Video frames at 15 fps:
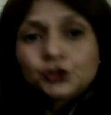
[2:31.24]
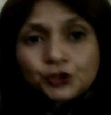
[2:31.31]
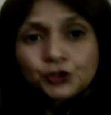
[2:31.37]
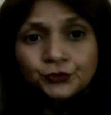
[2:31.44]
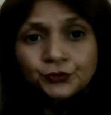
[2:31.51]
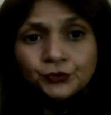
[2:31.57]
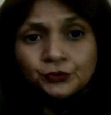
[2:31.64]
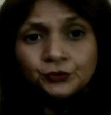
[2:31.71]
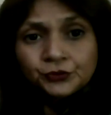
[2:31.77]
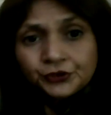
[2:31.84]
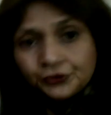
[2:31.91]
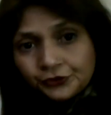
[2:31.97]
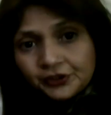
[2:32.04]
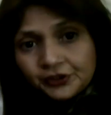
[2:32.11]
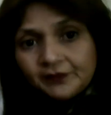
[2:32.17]
two, you
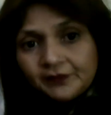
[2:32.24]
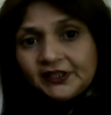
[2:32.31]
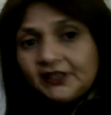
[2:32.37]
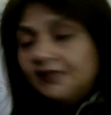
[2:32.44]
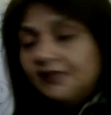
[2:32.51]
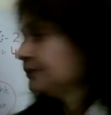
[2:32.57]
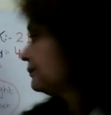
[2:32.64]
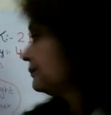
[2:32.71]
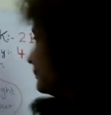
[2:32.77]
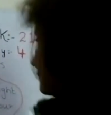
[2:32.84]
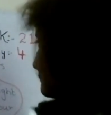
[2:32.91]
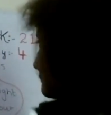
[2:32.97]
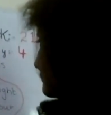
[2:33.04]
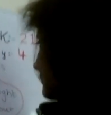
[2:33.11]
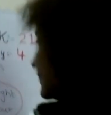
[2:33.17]
know the meaning?
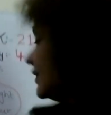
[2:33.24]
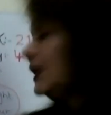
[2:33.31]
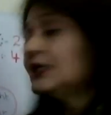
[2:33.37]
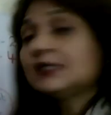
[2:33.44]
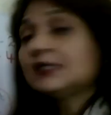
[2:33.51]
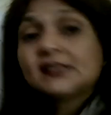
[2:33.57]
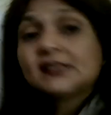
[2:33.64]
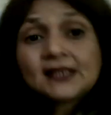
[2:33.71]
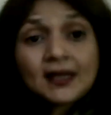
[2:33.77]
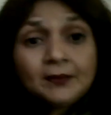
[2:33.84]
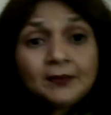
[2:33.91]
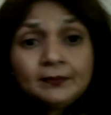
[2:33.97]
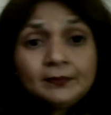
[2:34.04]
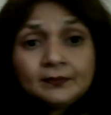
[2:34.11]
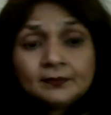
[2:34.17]

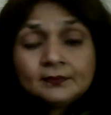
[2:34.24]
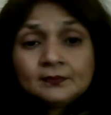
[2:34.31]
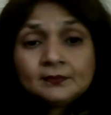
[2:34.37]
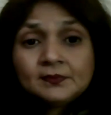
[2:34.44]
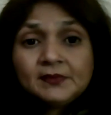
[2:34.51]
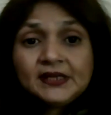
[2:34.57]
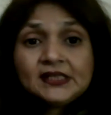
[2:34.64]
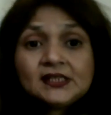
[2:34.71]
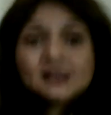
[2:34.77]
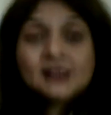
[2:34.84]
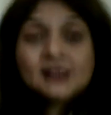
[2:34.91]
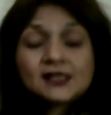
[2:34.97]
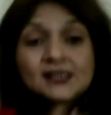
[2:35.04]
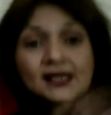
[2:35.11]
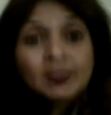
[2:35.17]
Sum means
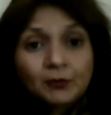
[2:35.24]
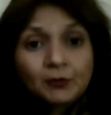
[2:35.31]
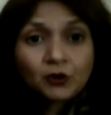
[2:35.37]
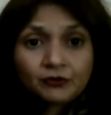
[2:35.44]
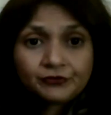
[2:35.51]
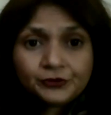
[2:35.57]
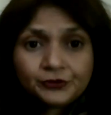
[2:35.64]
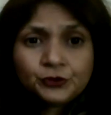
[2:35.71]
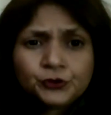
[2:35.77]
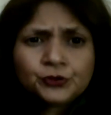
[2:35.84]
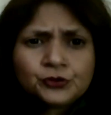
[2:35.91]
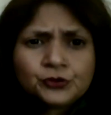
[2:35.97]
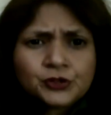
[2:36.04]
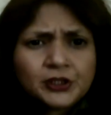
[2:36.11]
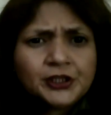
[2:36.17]
the sum of. You
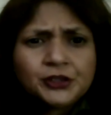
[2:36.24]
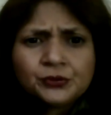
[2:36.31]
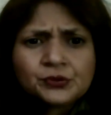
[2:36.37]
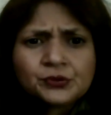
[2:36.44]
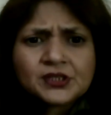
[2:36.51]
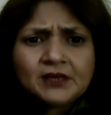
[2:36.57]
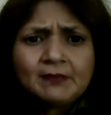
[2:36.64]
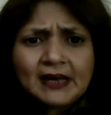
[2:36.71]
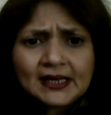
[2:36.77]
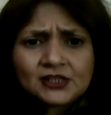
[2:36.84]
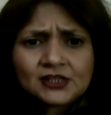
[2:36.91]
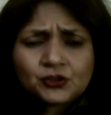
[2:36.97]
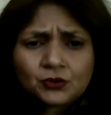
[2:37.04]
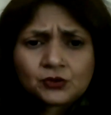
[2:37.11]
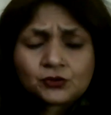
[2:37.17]
usually use in
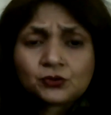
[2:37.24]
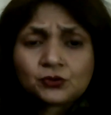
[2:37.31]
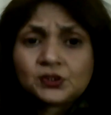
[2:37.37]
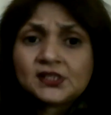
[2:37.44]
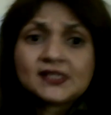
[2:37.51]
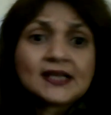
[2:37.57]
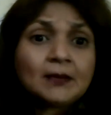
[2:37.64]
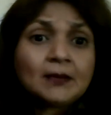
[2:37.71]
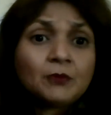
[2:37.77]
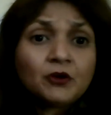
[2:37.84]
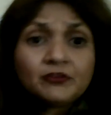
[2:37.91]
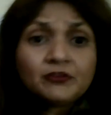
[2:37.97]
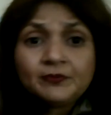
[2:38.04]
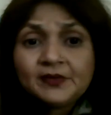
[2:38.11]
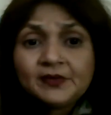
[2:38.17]
maths also. The sum
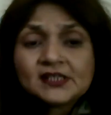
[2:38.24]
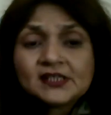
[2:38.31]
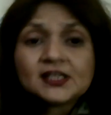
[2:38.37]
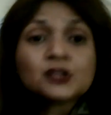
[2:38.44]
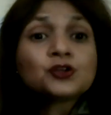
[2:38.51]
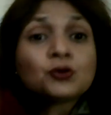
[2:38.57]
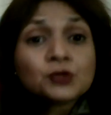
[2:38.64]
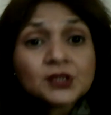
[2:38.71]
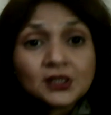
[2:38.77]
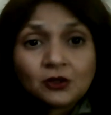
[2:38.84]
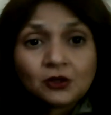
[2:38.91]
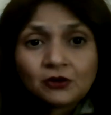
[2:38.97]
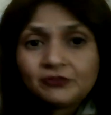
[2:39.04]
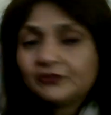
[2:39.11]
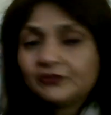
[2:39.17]
of means the total of,